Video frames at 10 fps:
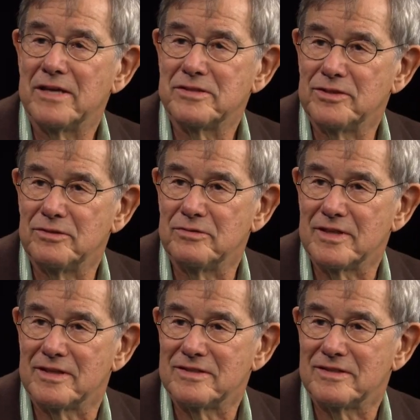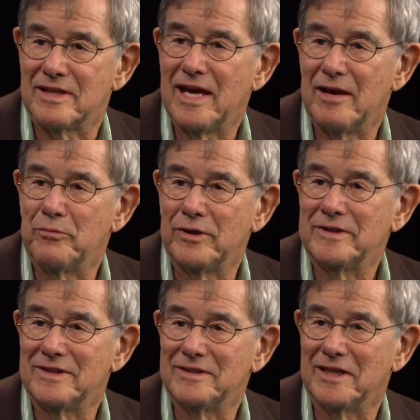Massachusetts, they have
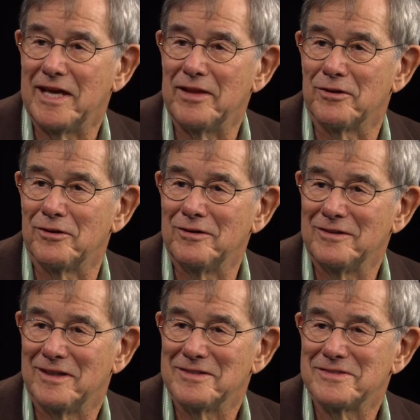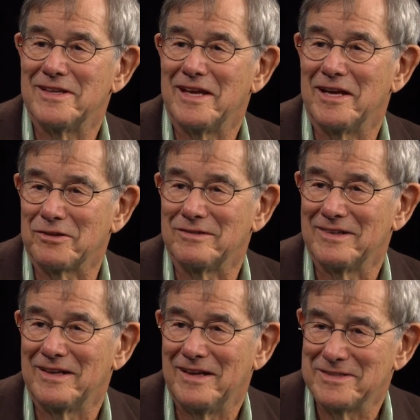put together a
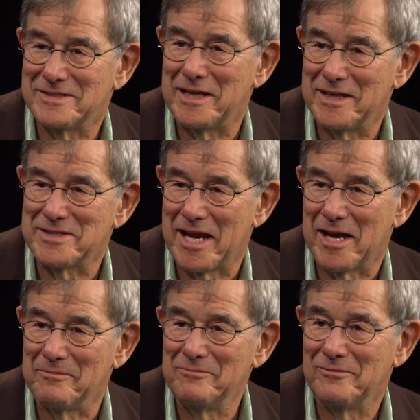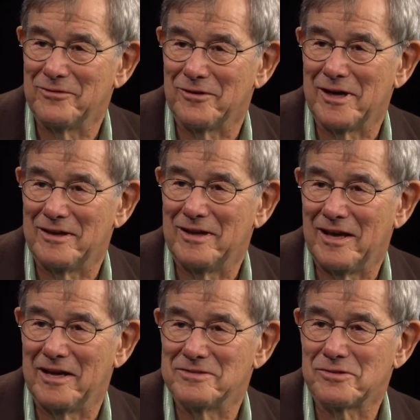state exam for
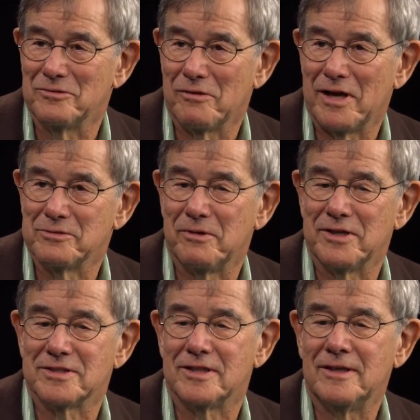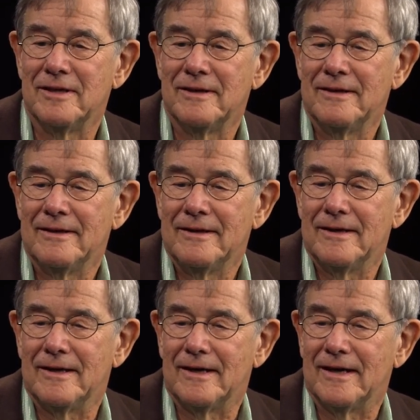high school graduation.
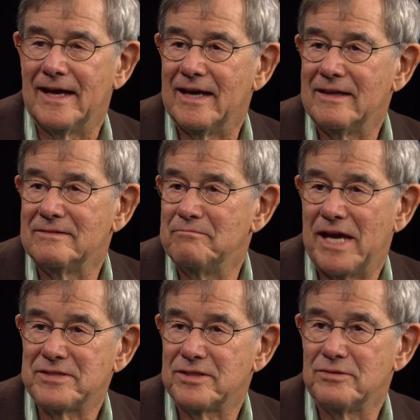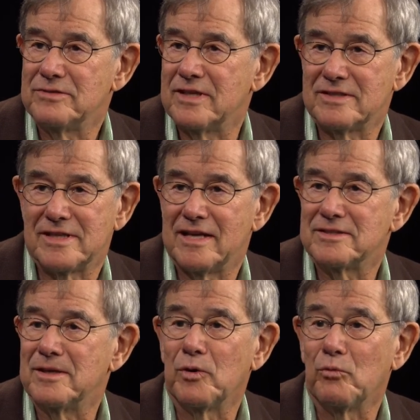And Massachusetts
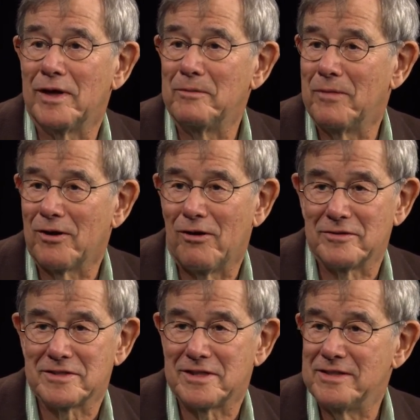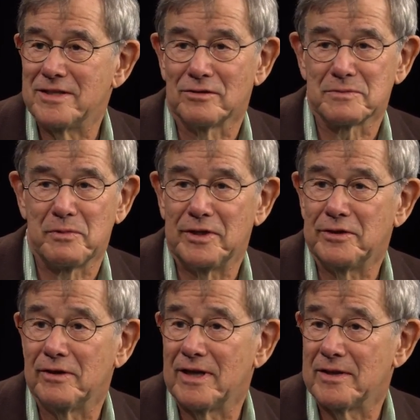stands #1 among all the states. It looks pretty
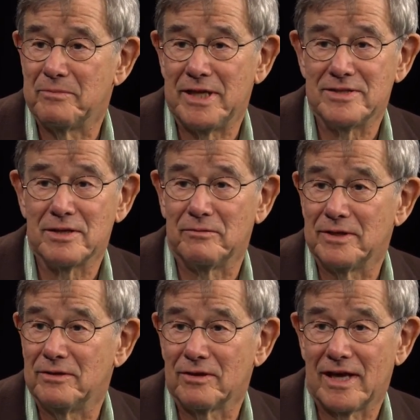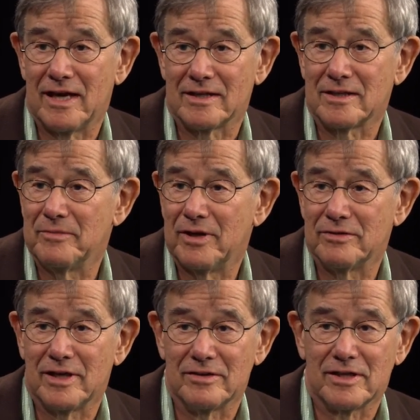good on the PISA when you look at it
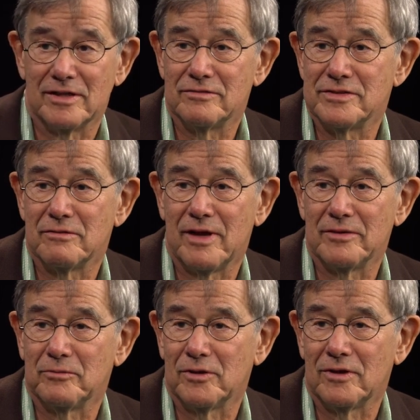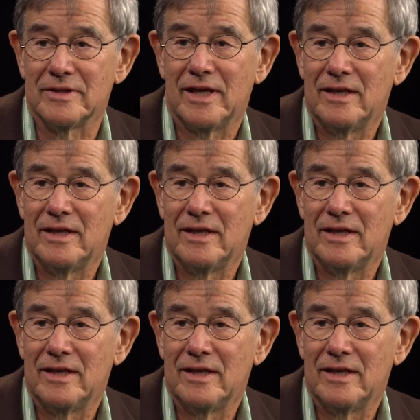compared to other countries around the world.